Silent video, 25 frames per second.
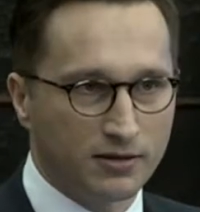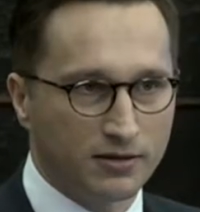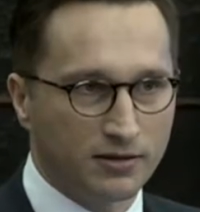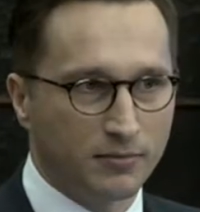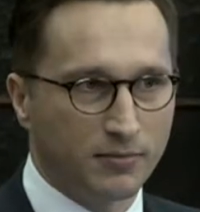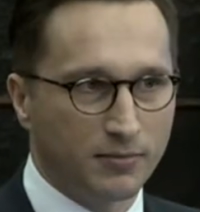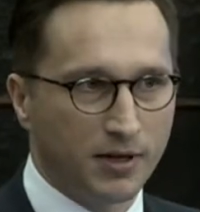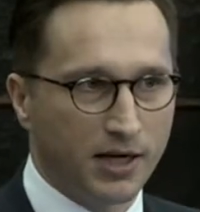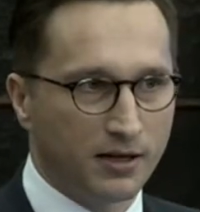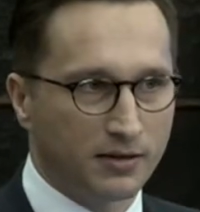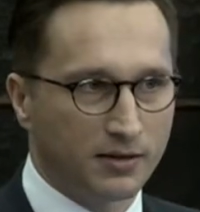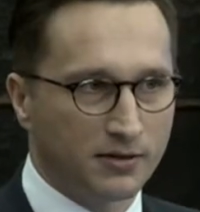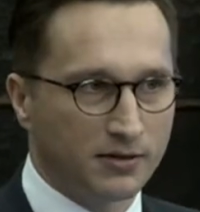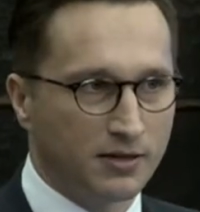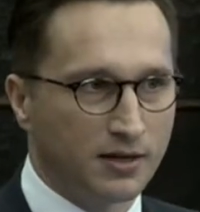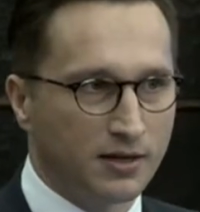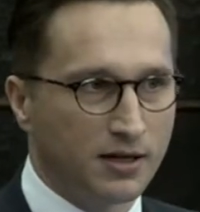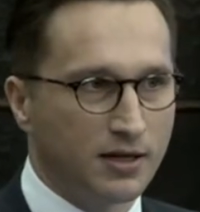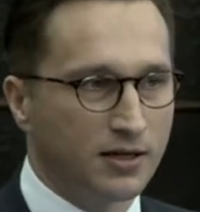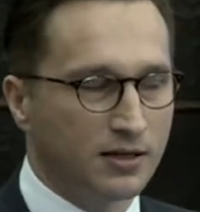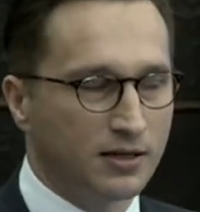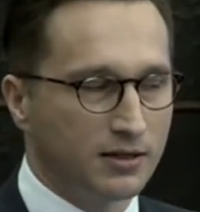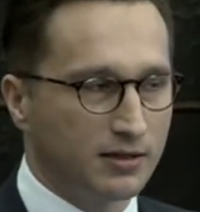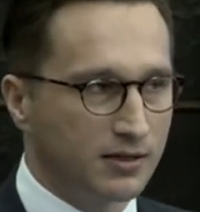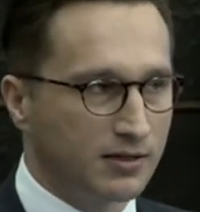The banks
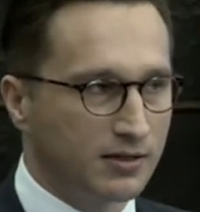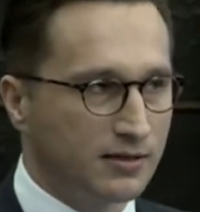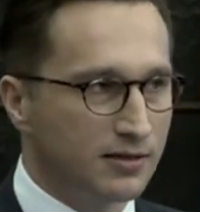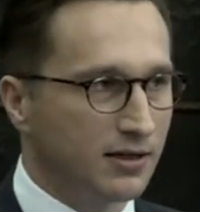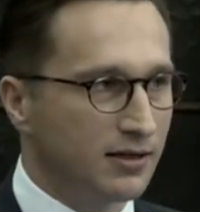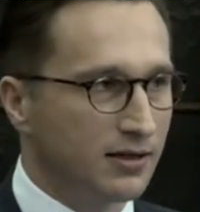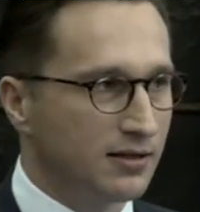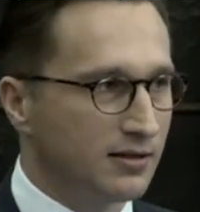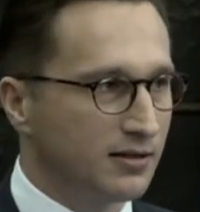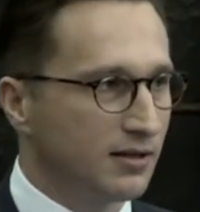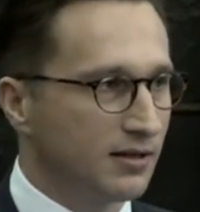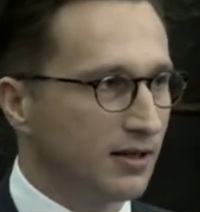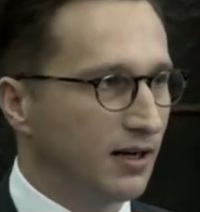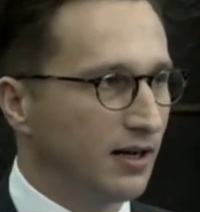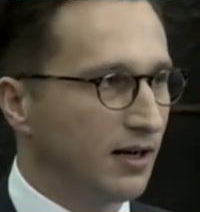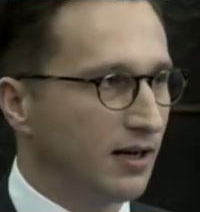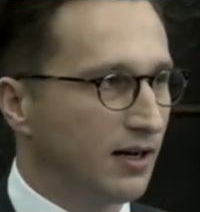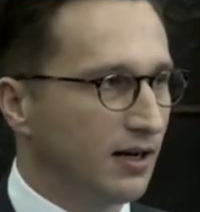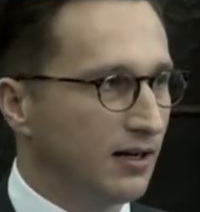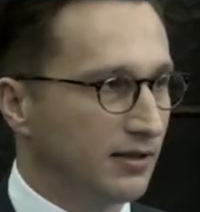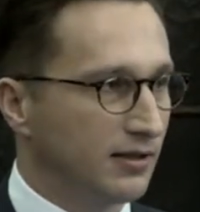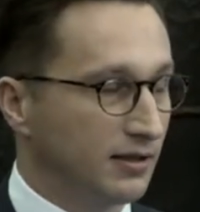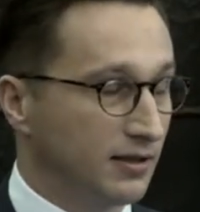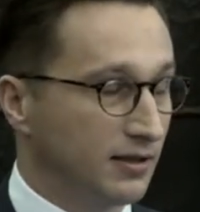these days are, at